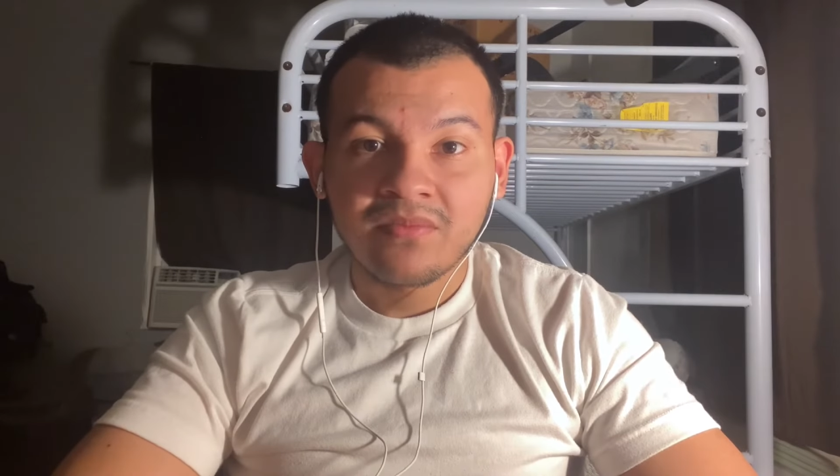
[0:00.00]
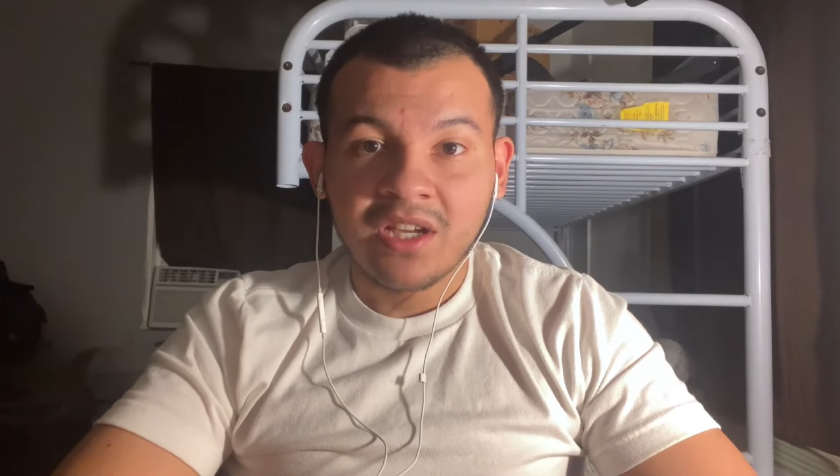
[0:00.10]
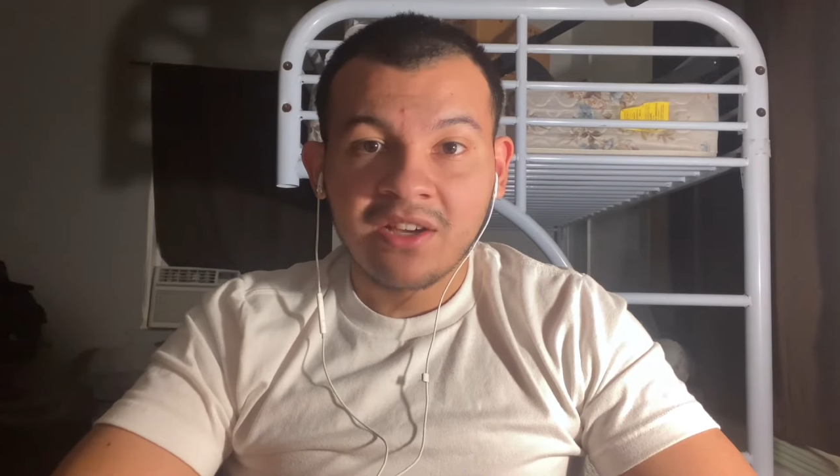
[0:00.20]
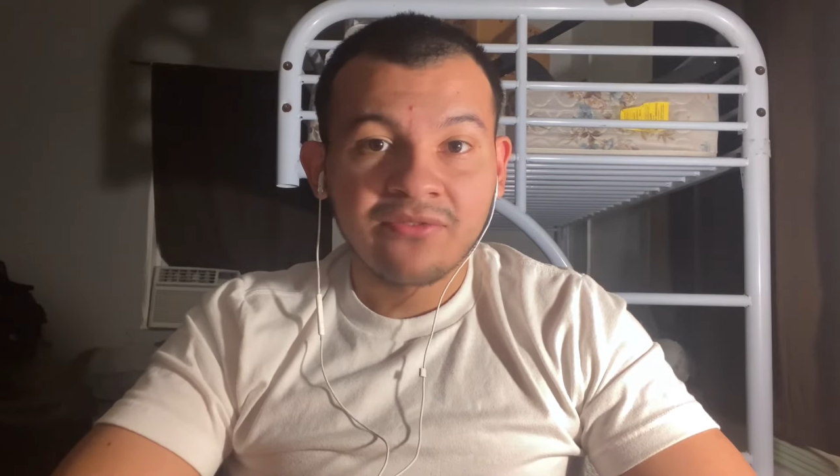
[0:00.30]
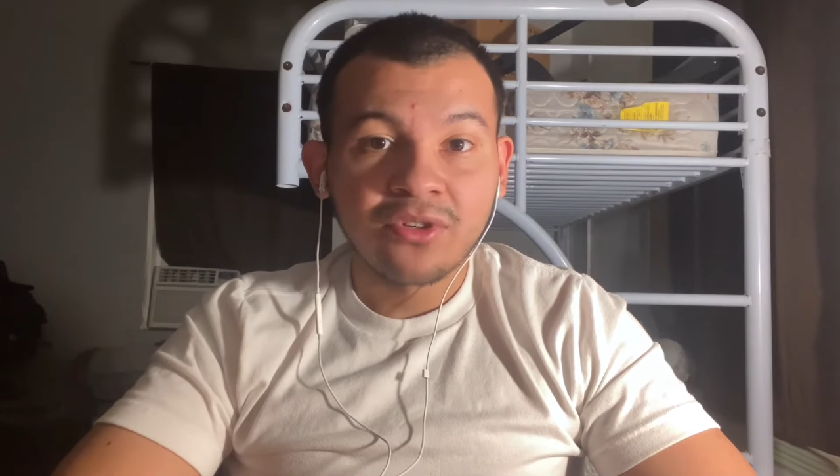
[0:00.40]

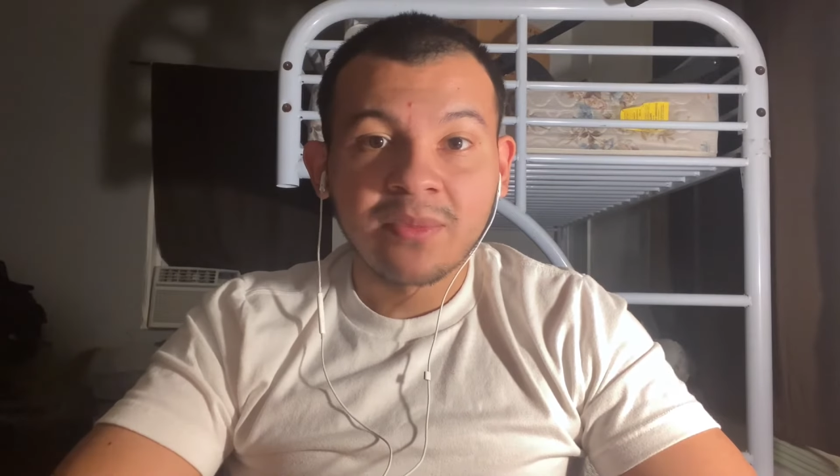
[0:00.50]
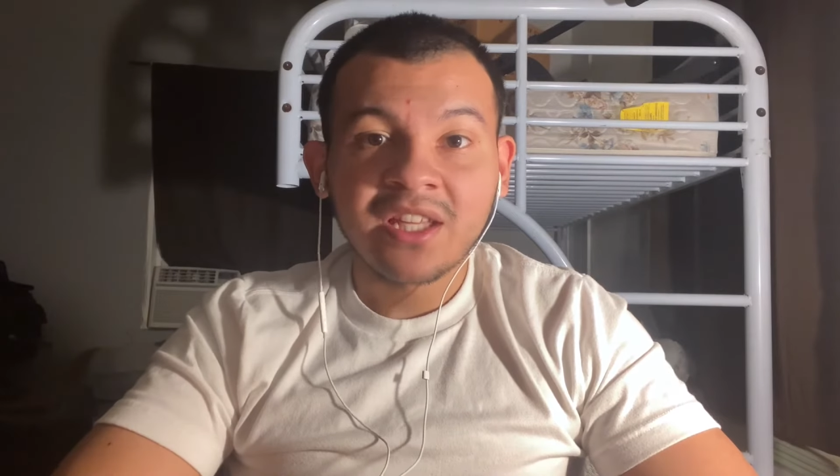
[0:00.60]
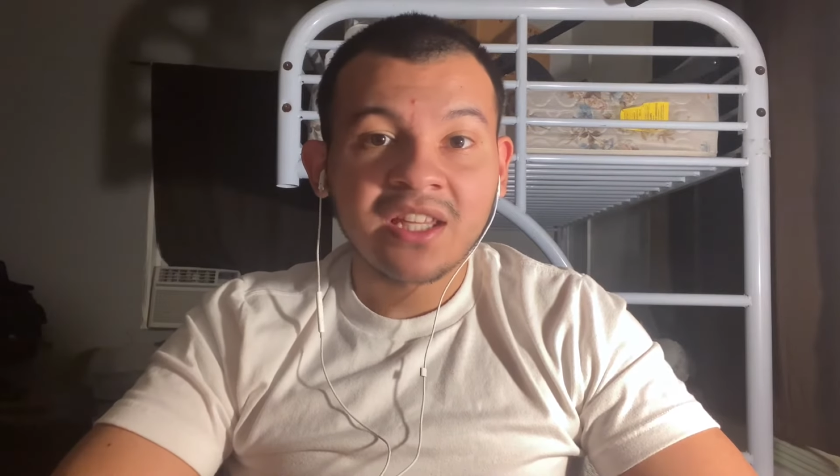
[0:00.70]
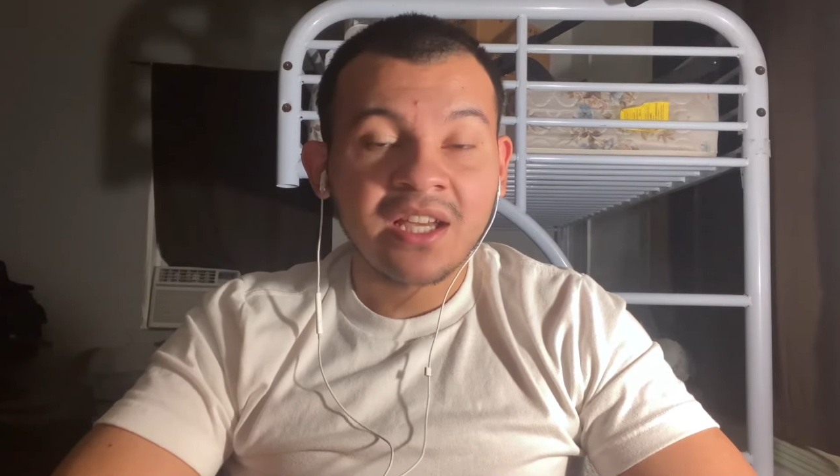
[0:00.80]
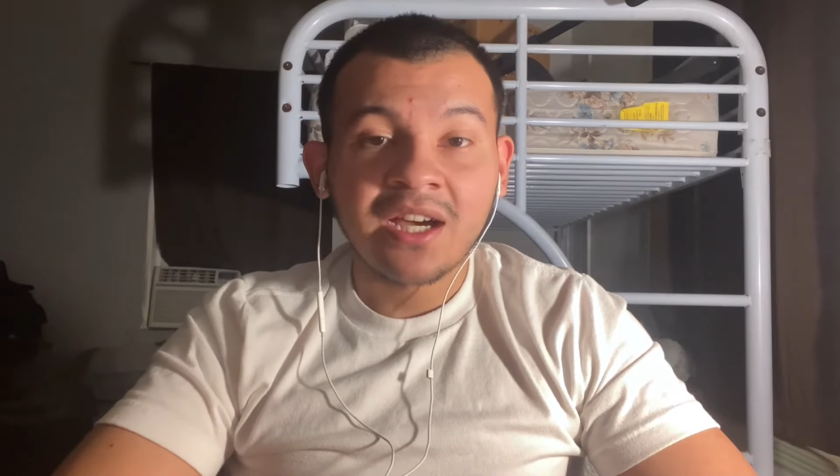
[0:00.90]
after
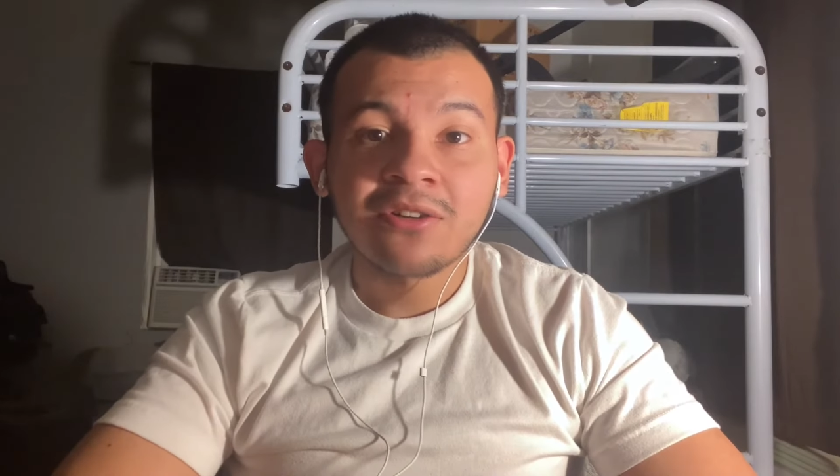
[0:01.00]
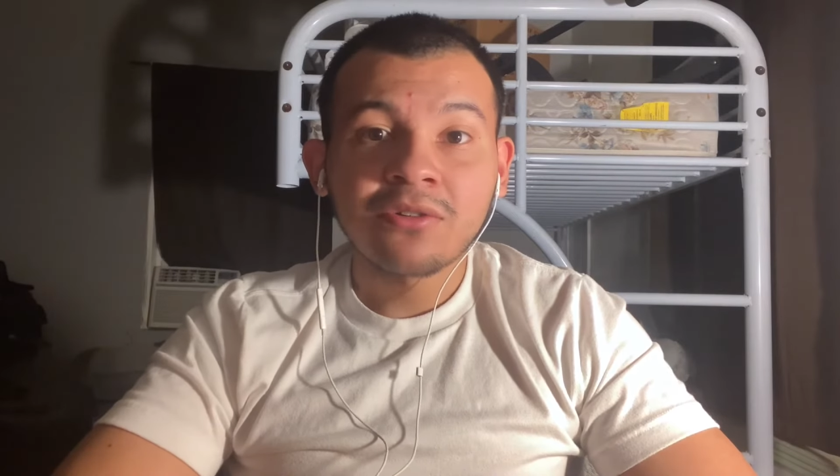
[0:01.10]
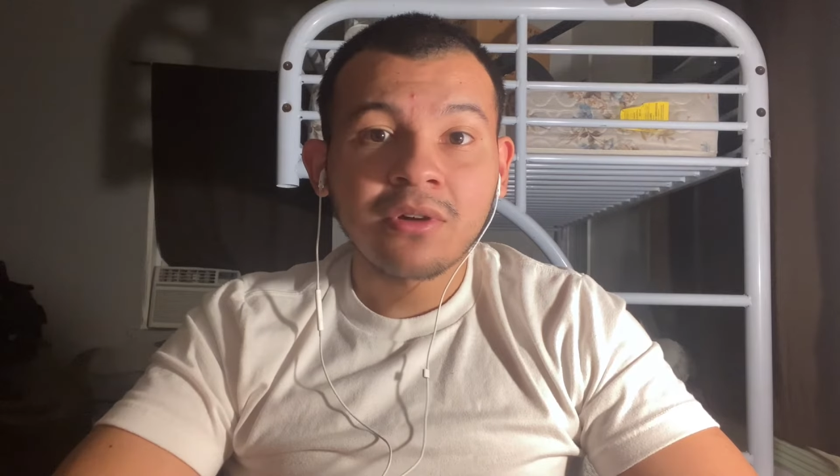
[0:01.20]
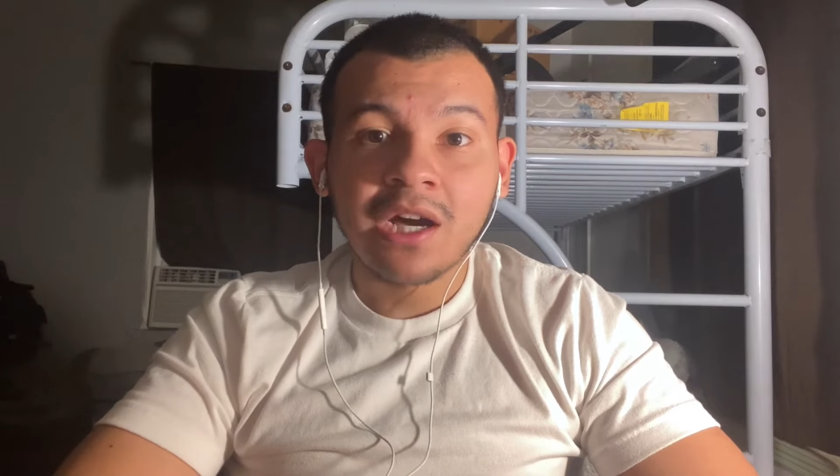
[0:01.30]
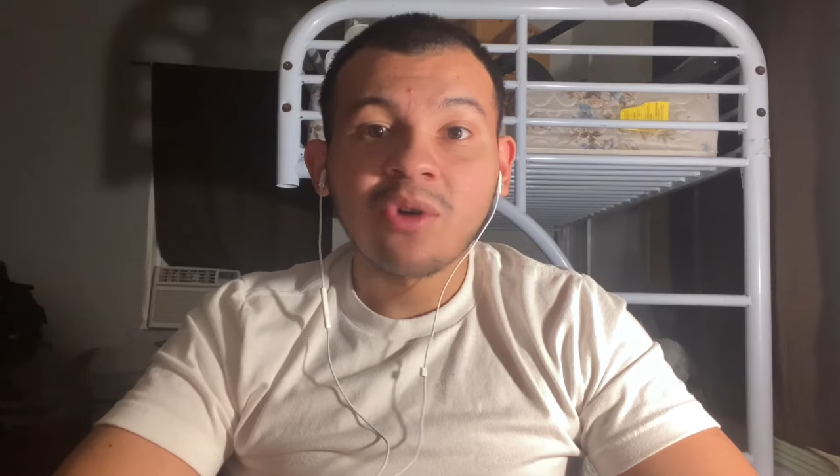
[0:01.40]
making I don't
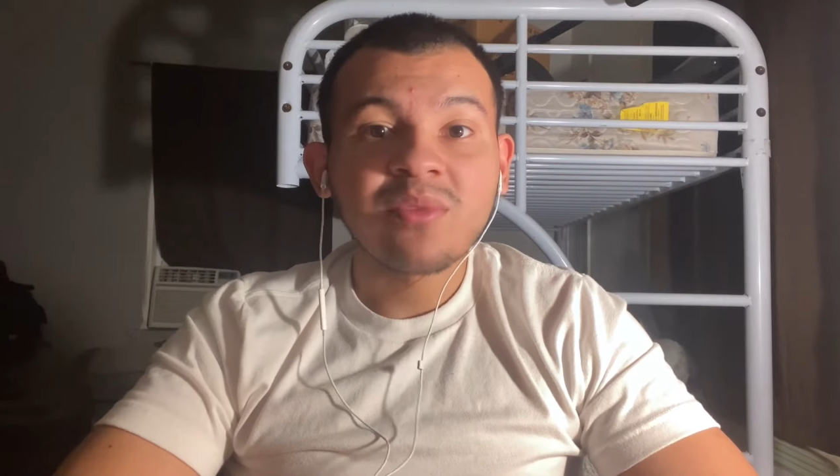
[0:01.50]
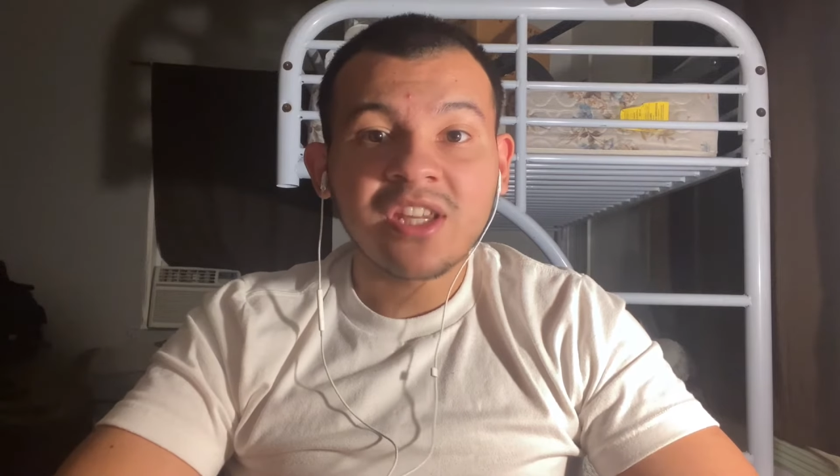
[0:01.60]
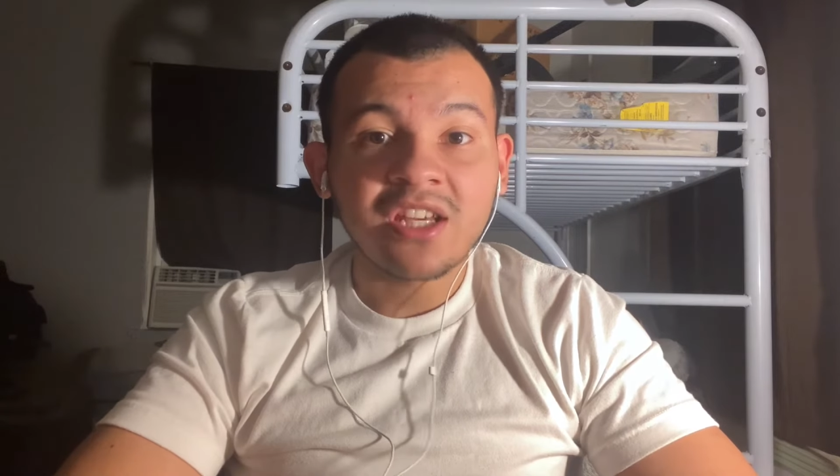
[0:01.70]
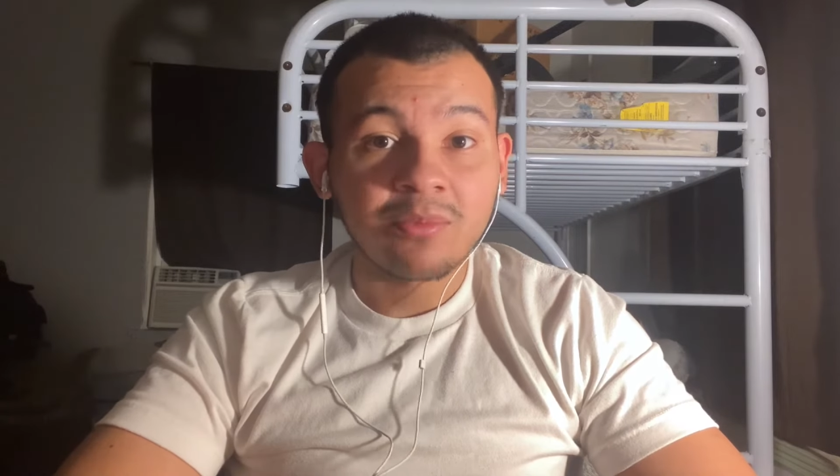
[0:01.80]
know how many